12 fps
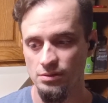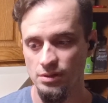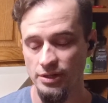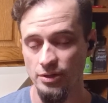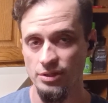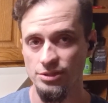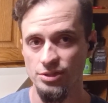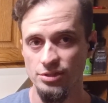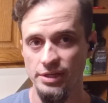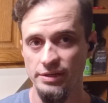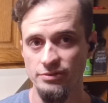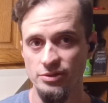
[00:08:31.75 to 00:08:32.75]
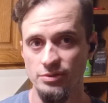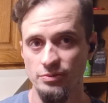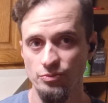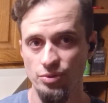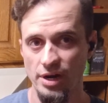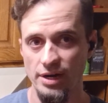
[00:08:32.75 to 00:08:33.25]
know this just gives
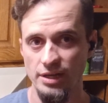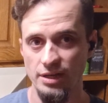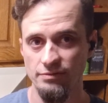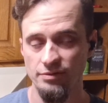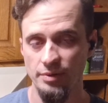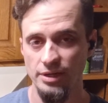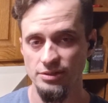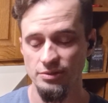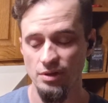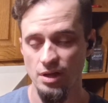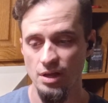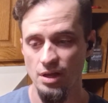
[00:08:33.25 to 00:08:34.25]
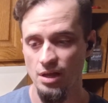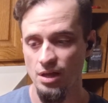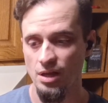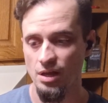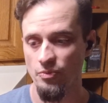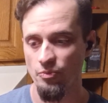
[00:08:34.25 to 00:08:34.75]
brining information,
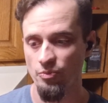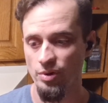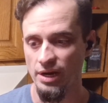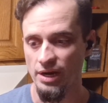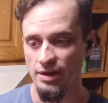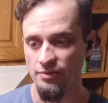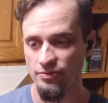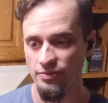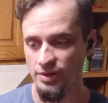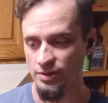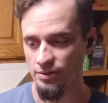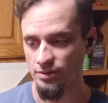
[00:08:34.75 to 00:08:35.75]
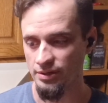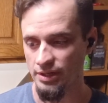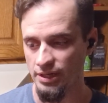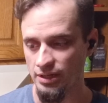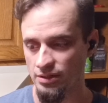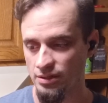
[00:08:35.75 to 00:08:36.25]
but I feel
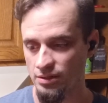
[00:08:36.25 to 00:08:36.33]
that